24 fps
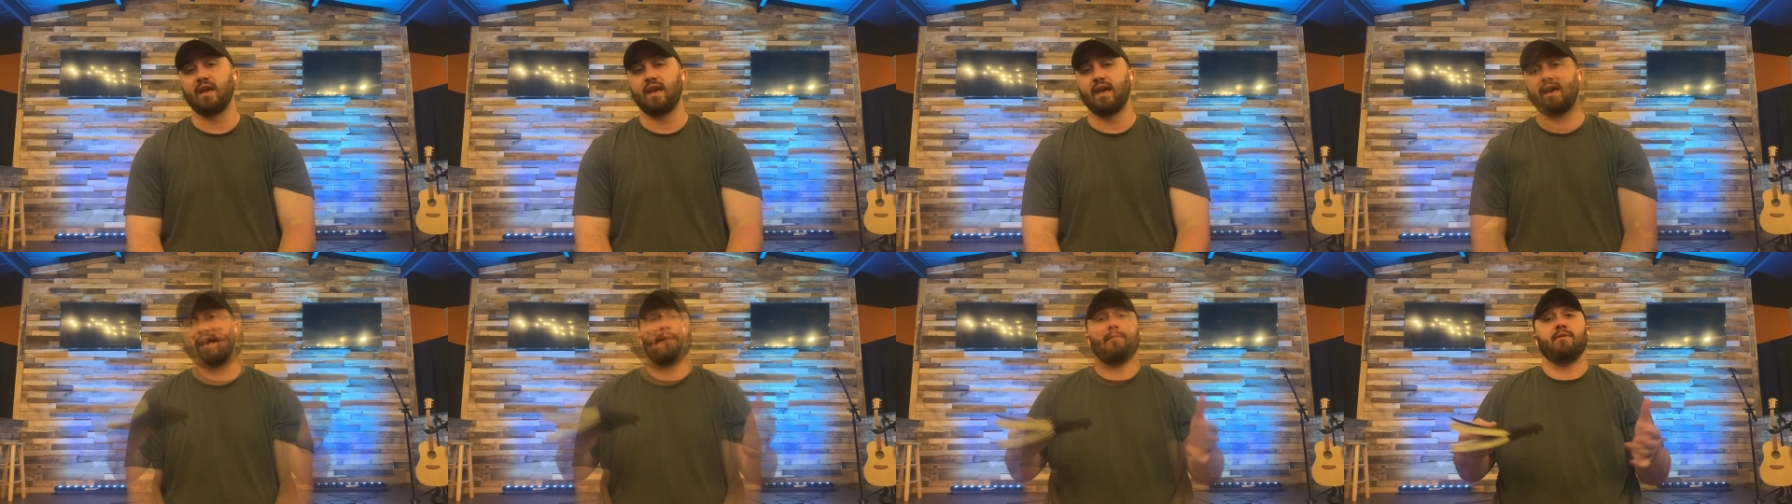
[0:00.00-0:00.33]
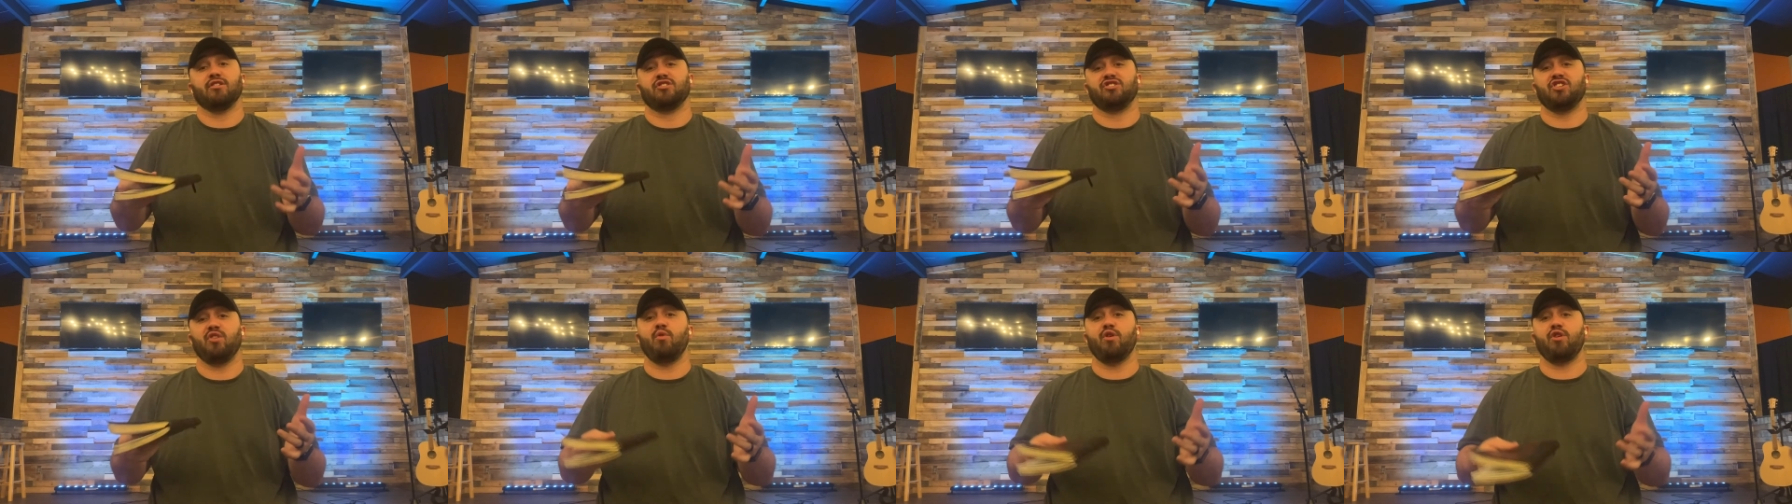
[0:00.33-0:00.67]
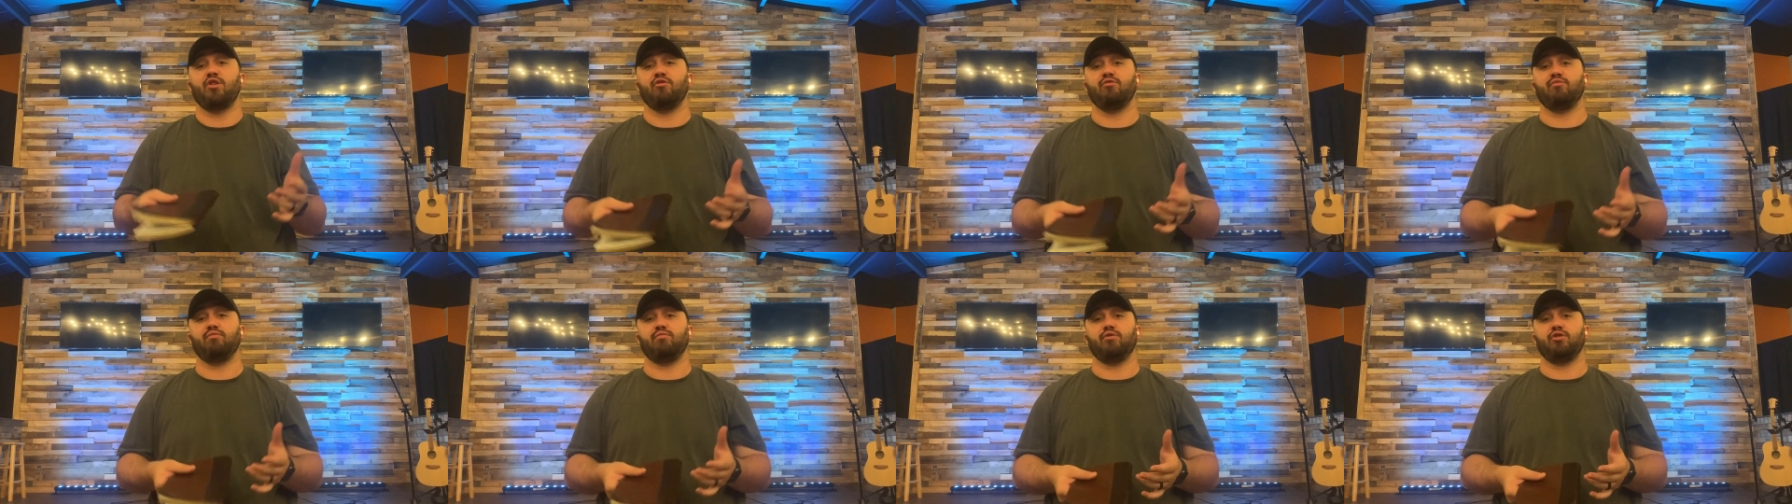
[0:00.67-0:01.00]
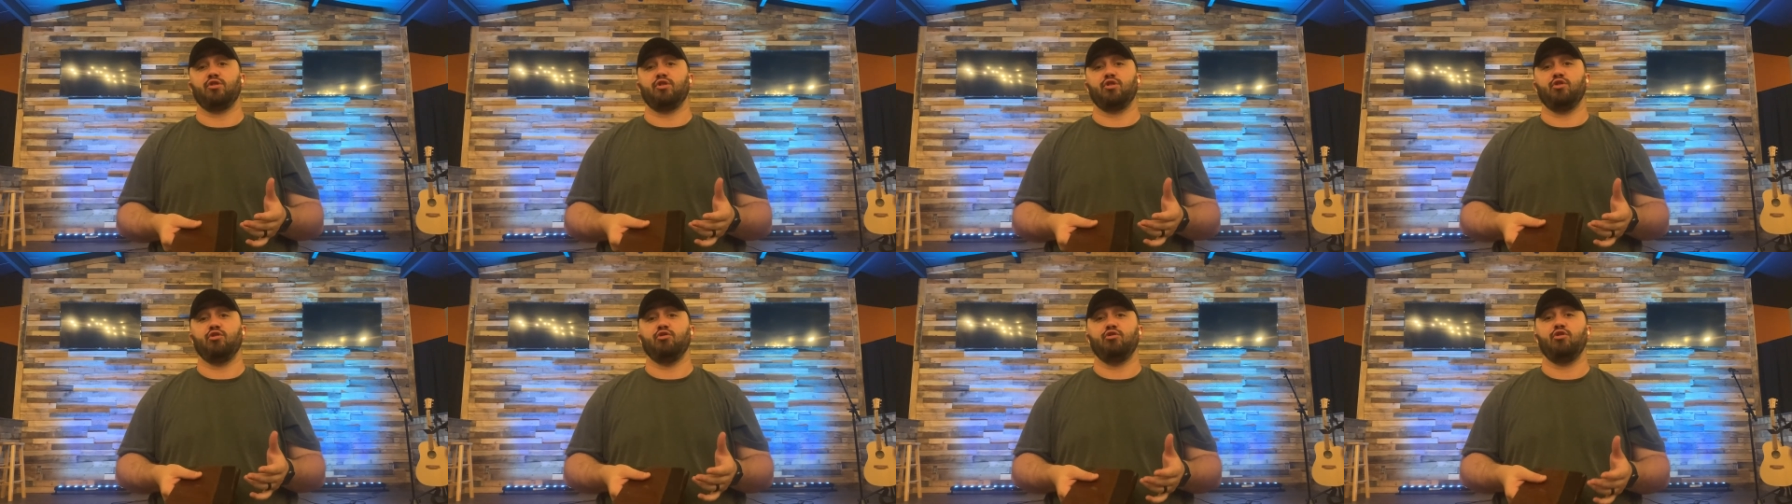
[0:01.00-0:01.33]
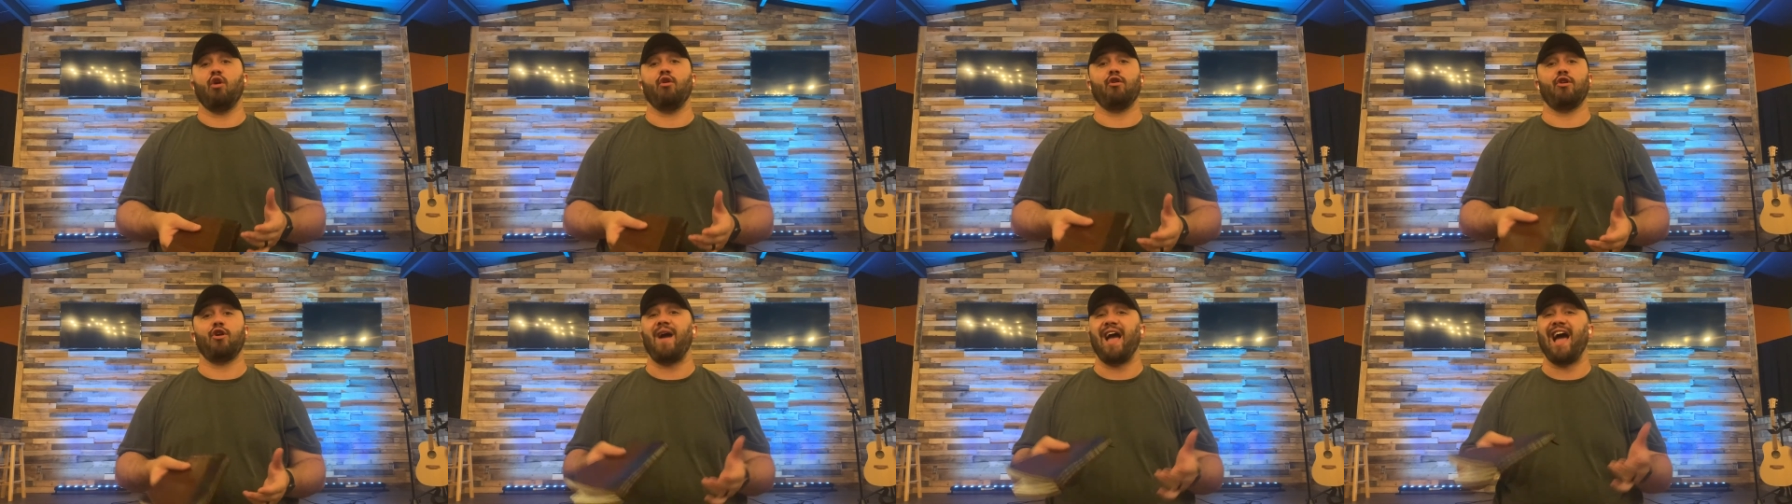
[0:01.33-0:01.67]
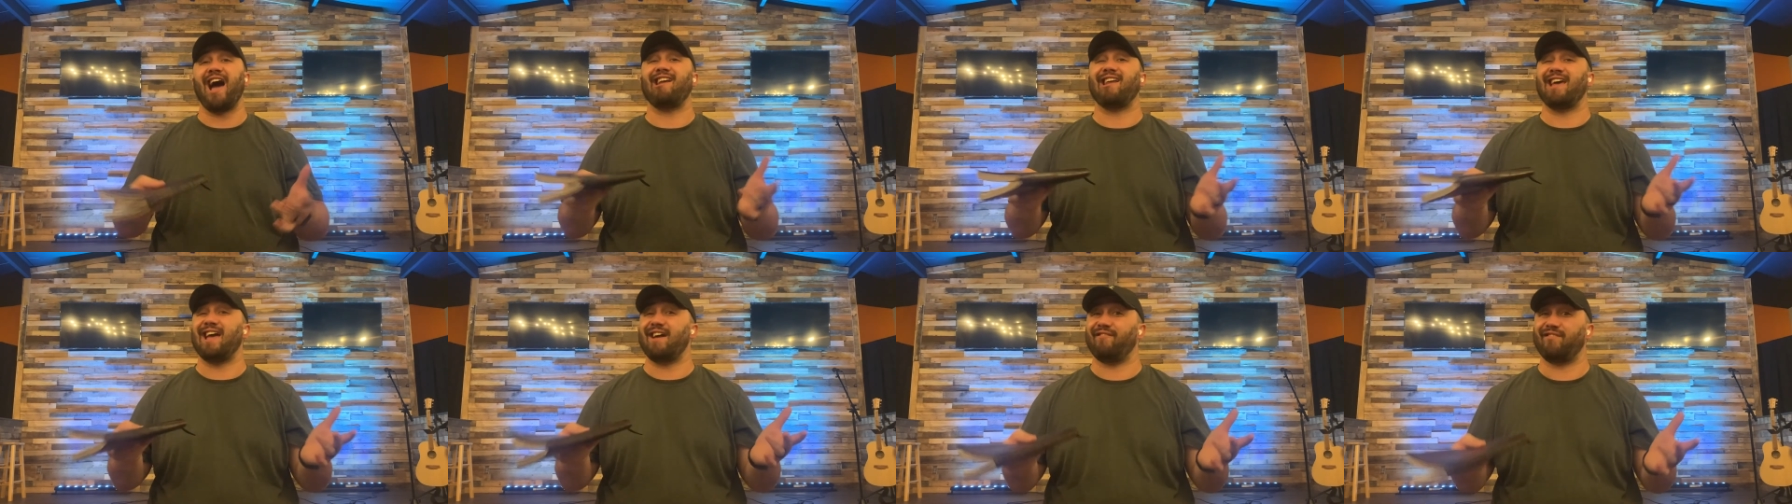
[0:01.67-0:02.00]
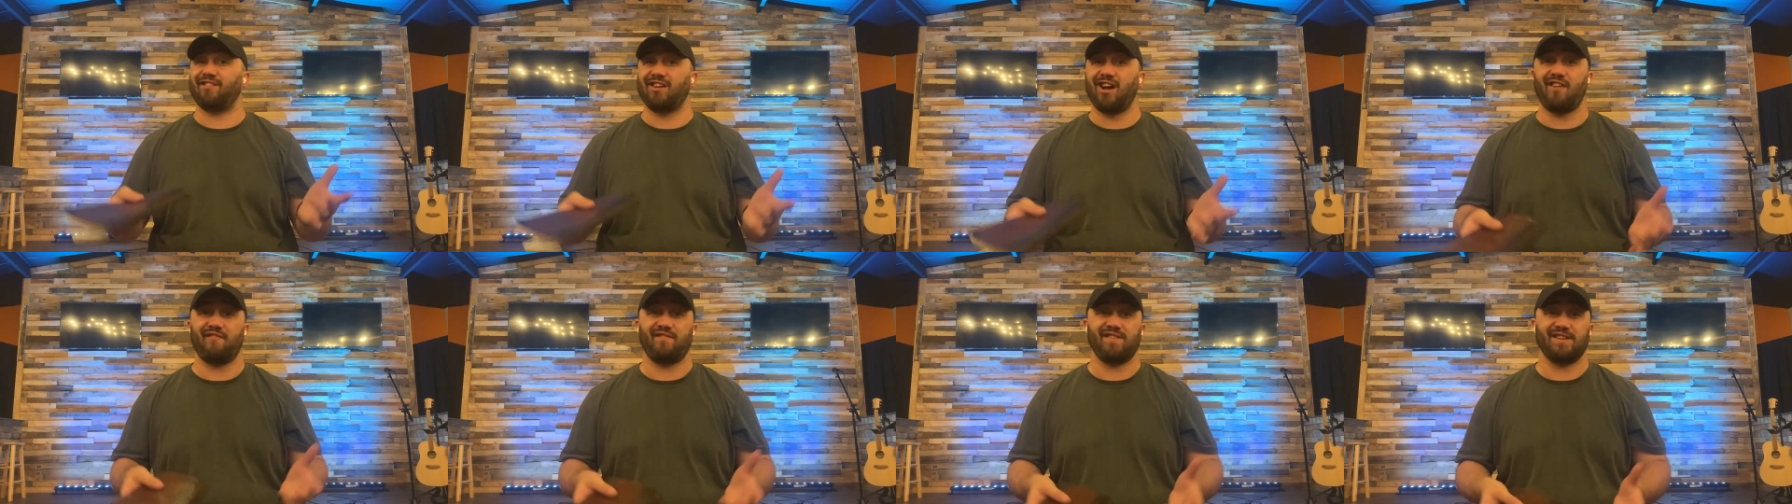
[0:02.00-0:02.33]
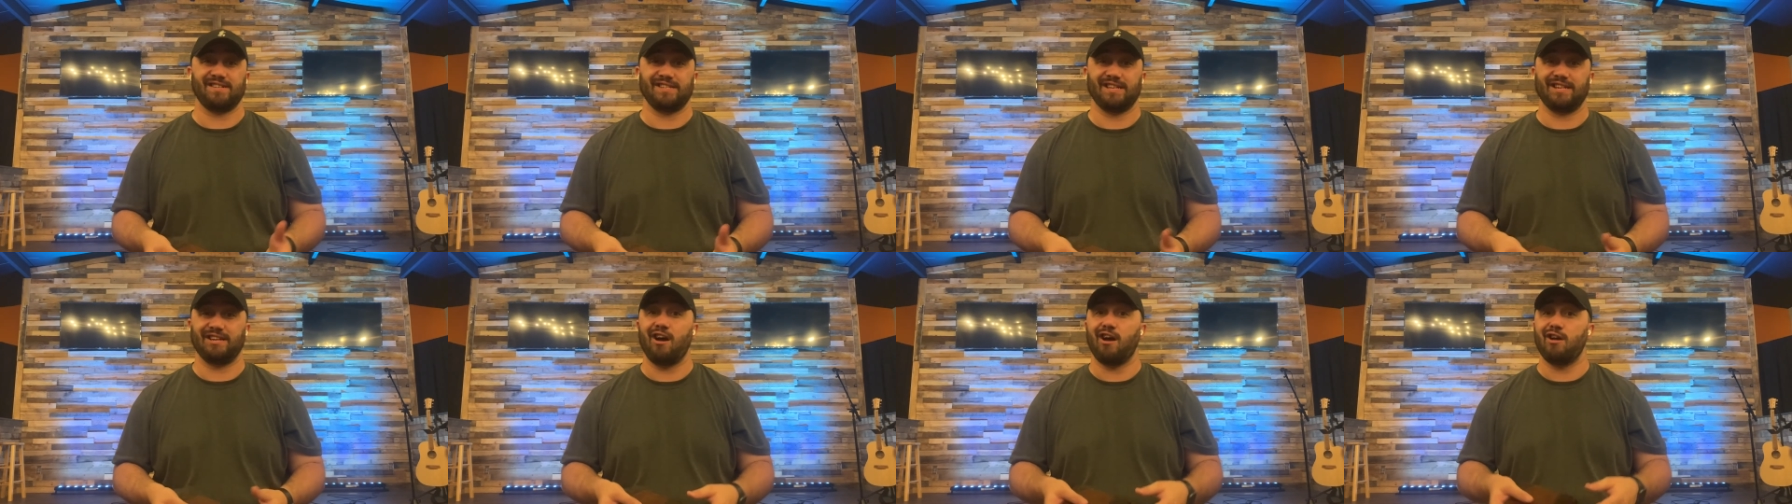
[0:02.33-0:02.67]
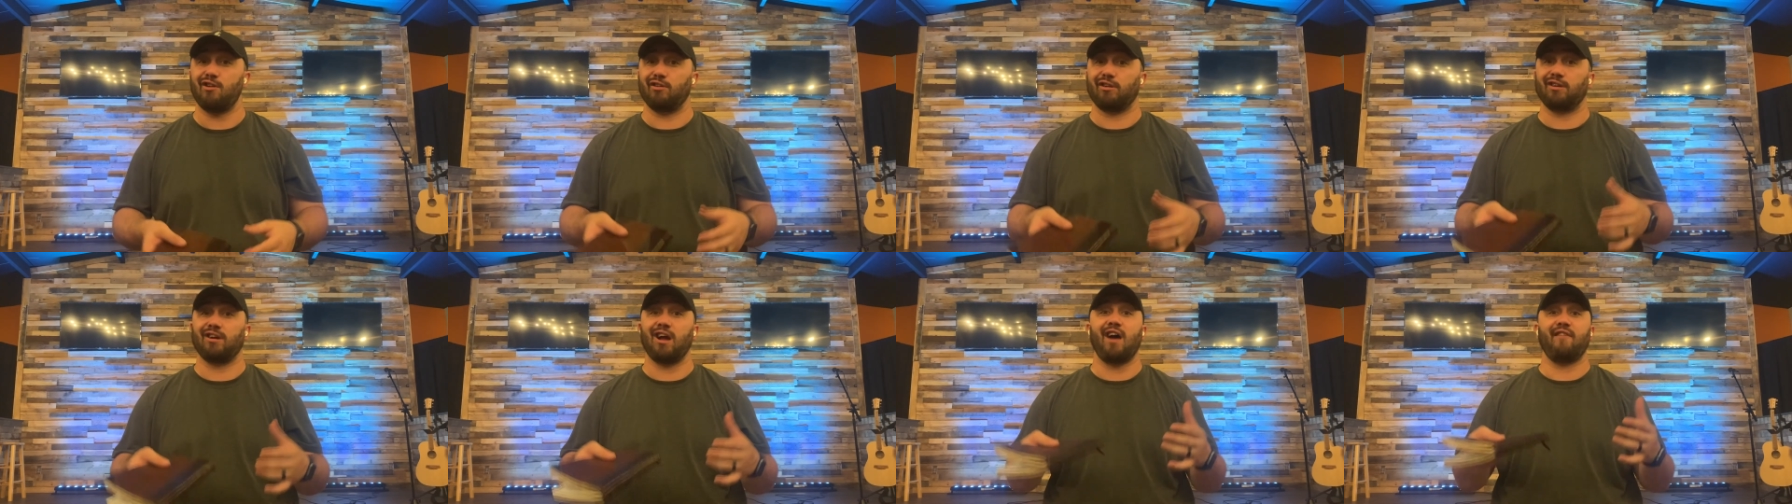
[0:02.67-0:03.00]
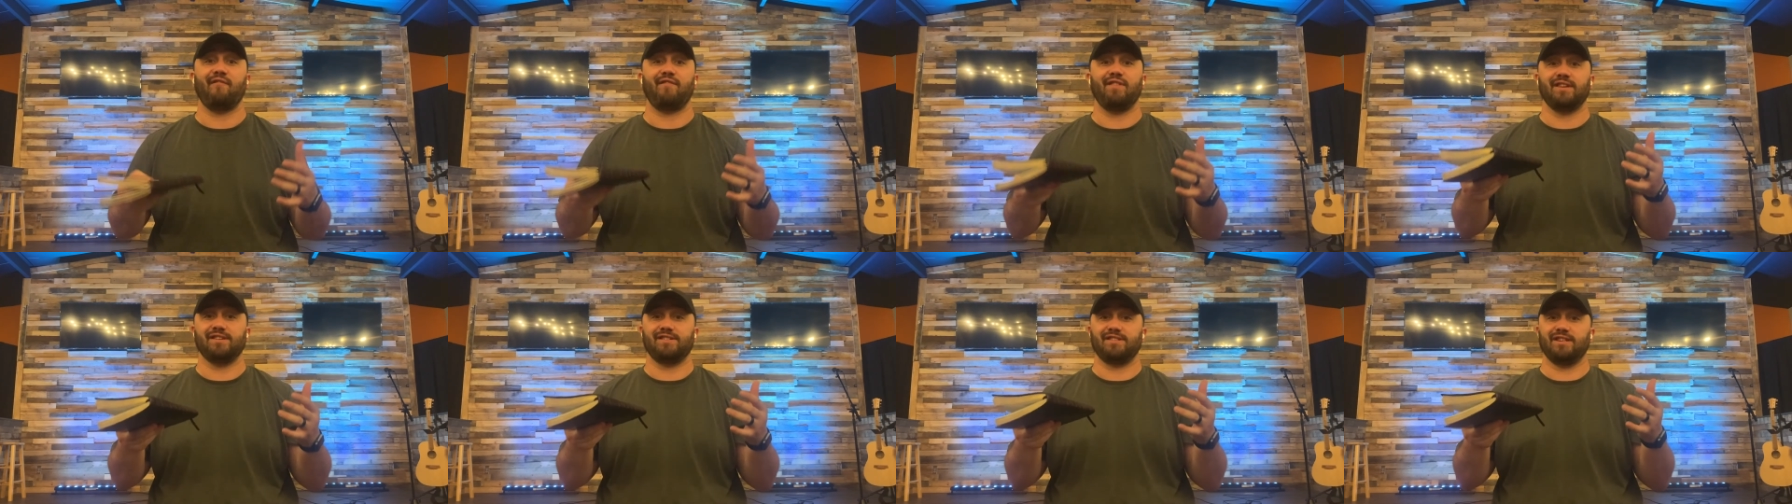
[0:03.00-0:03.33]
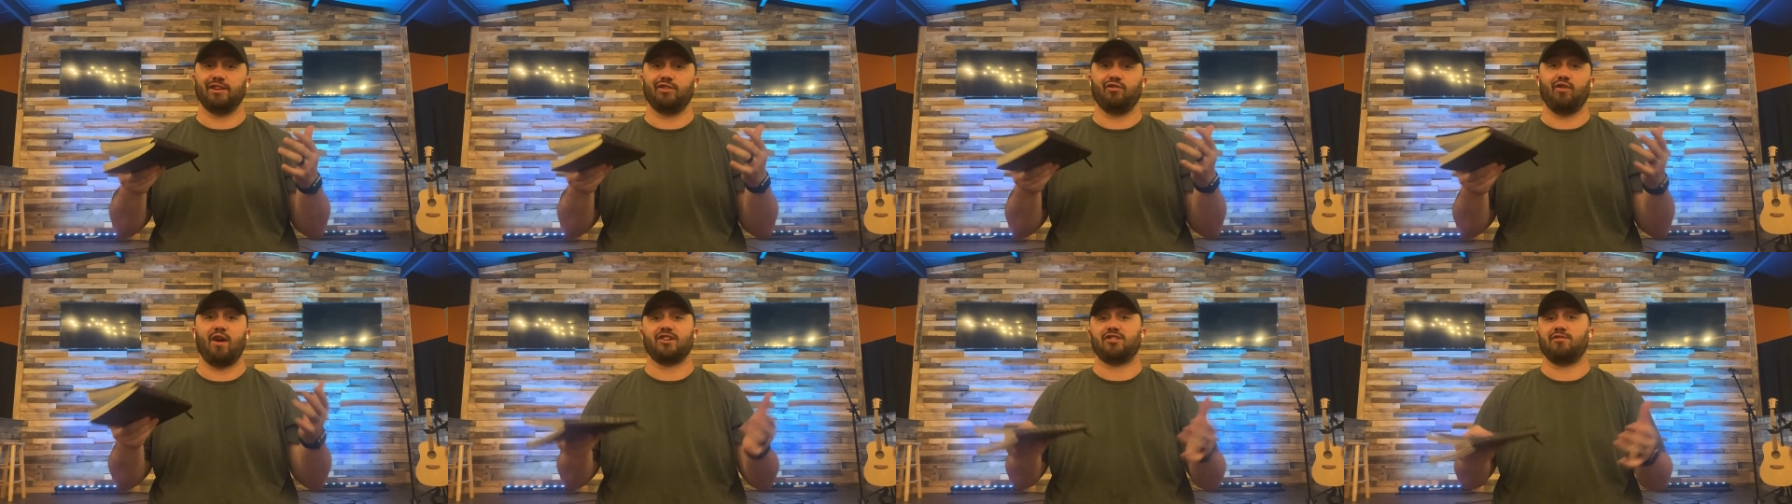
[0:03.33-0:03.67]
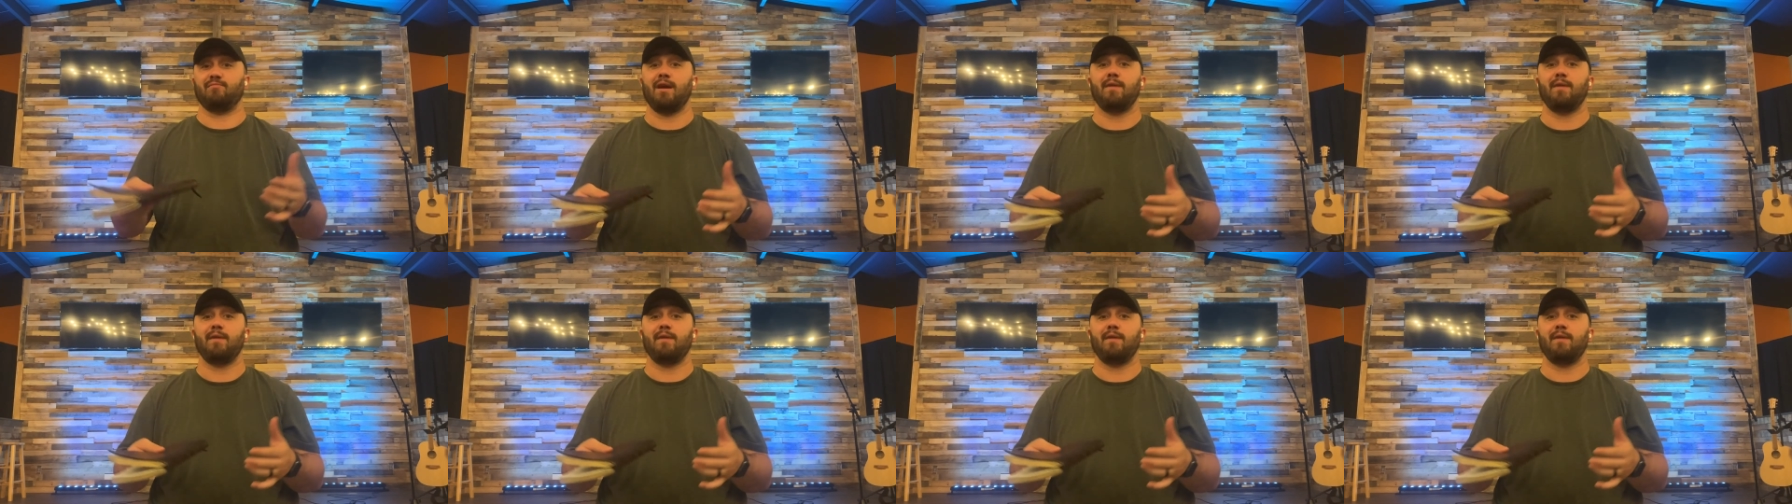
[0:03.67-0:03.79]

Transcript: Maybe you're someone who you don't know how to have confidence in God or confidence in Christ.